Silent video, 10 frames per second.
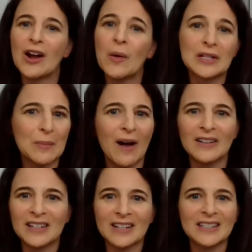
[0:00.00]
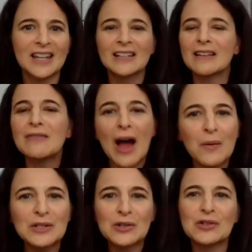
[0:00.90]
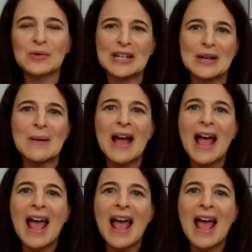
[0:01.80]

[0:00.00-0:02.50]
and go into politics. Like that was her dream.